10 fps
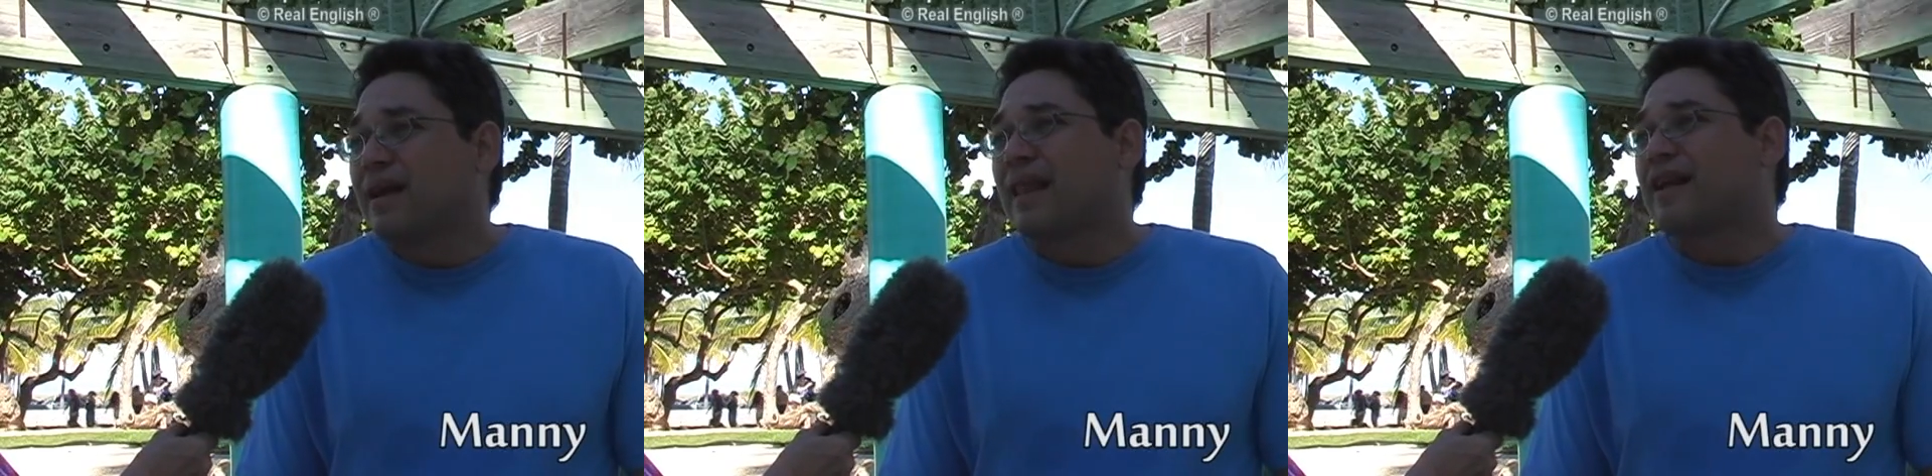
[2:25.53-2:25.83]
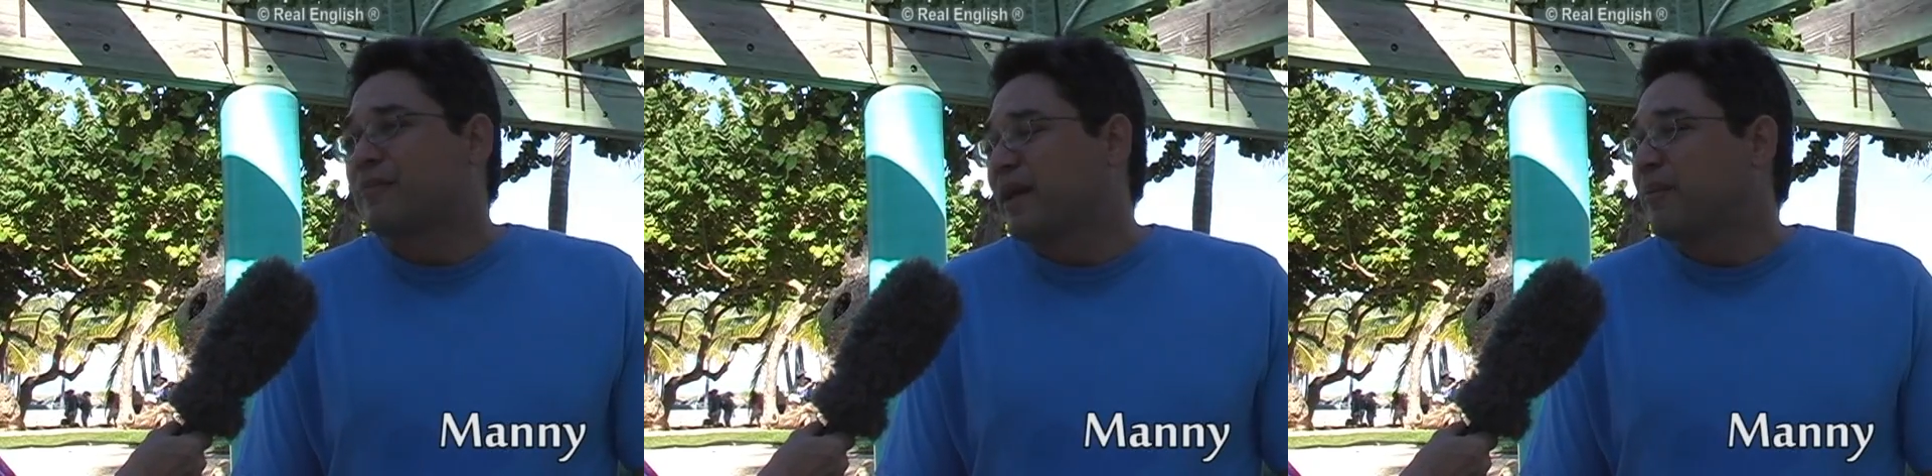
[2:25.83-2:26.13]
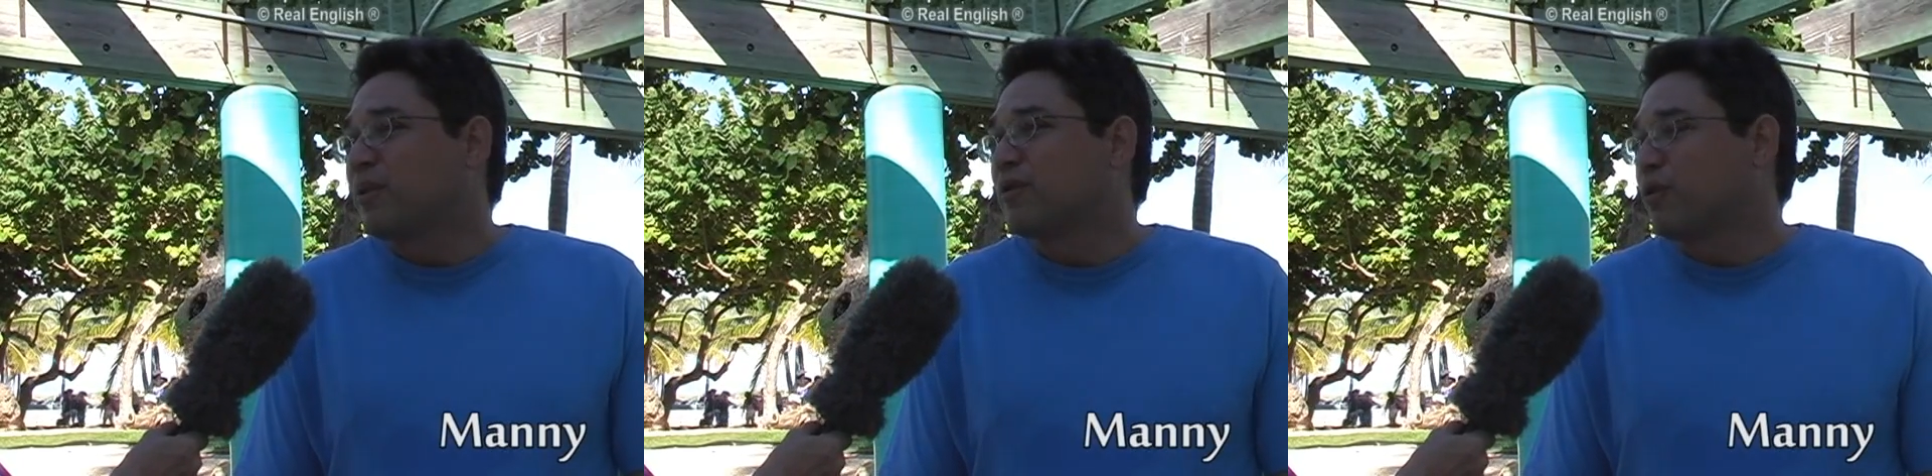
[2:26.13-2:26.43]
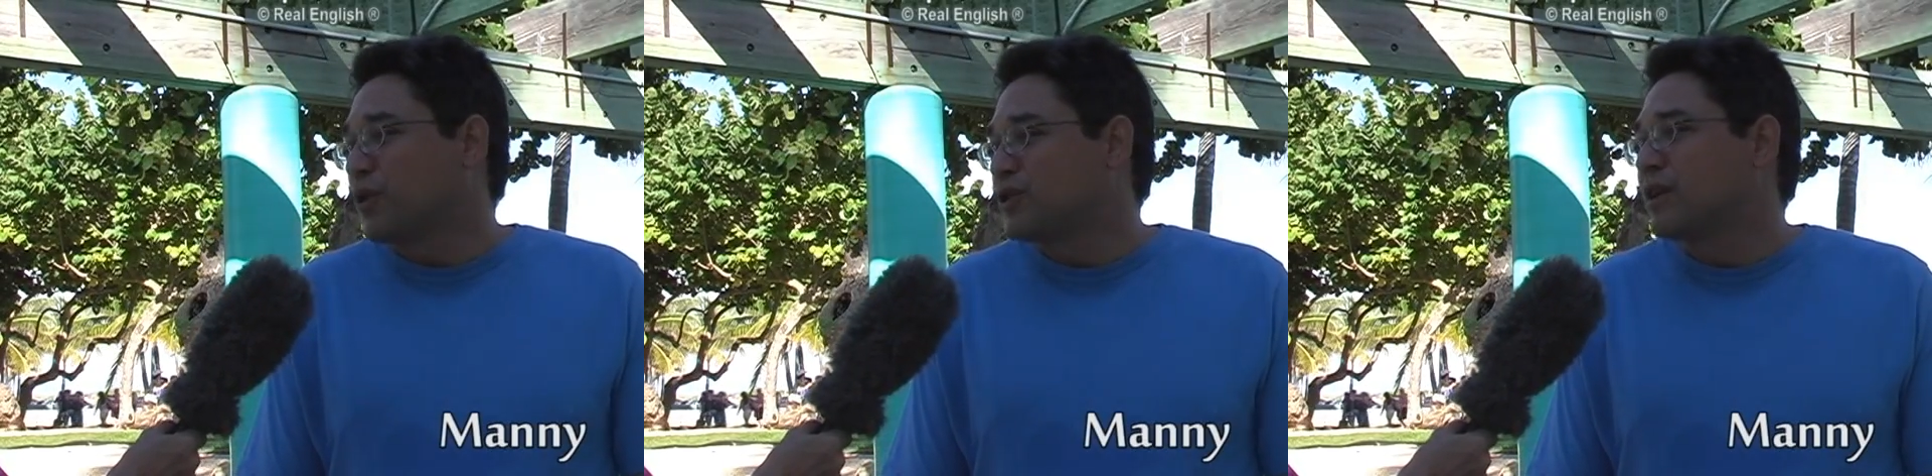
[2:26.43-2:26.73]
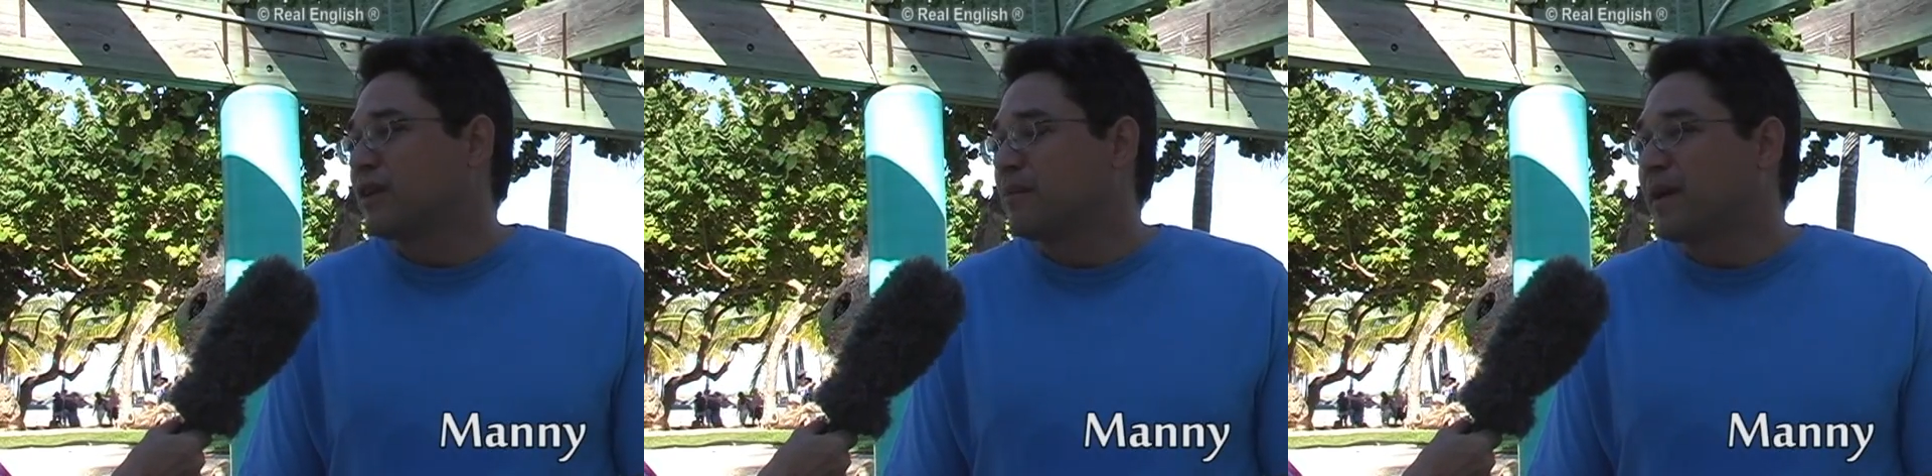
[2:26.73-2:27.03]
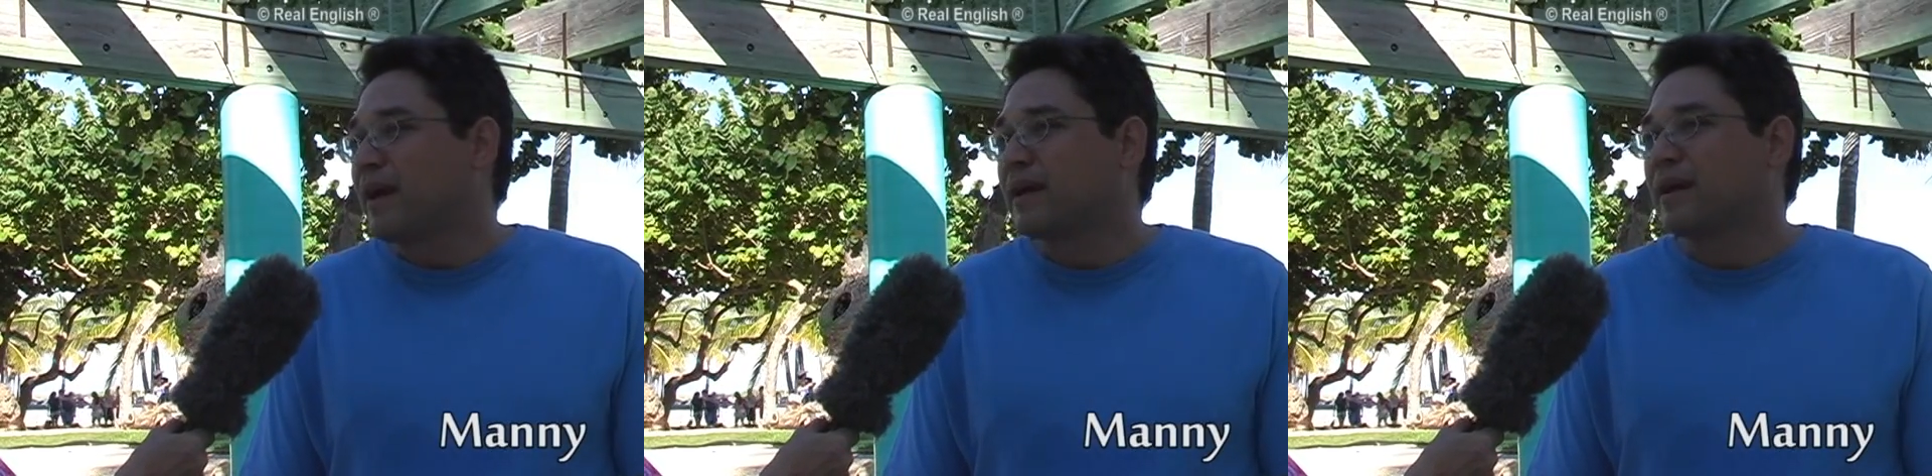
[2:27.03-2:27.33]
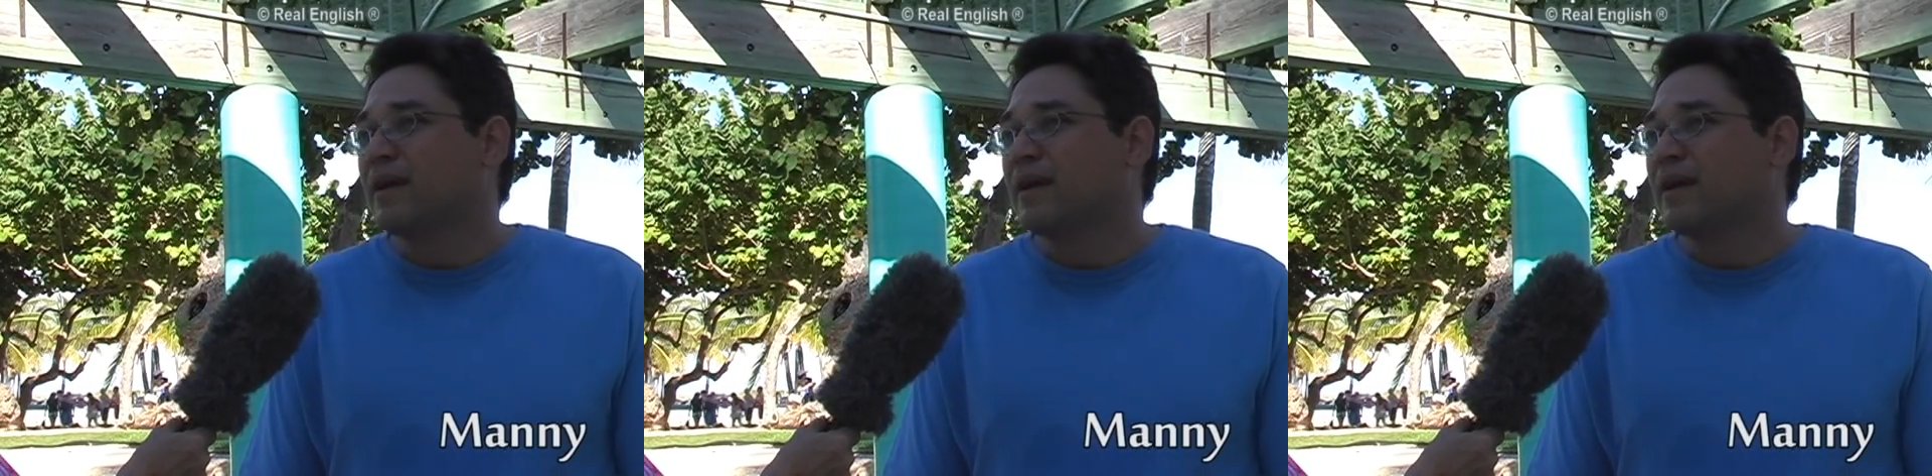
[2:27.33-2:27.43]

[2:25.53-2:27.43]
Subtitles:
a lot of people unfortunately make,